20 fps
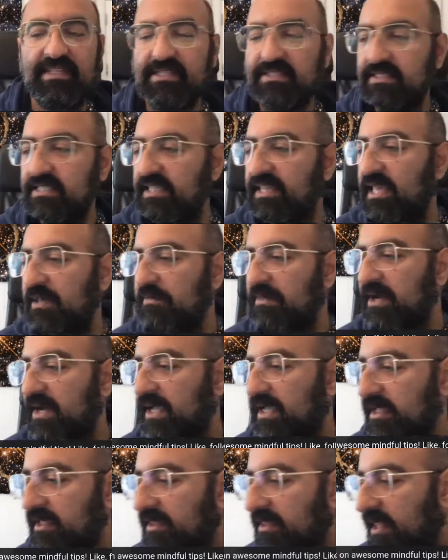So they're
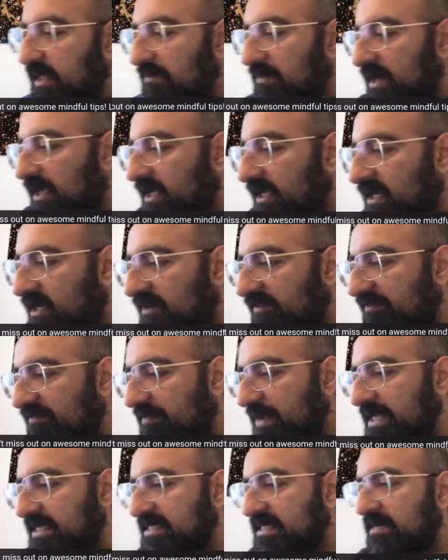my kind of
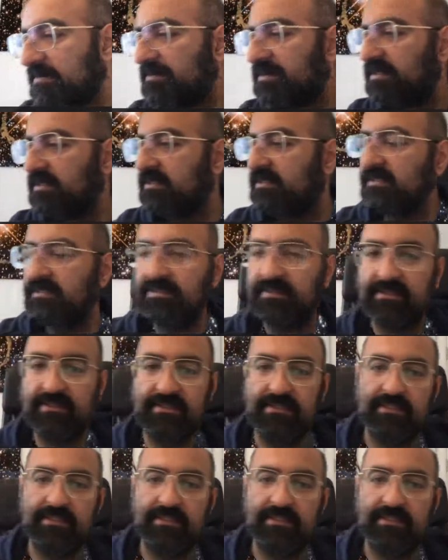main tips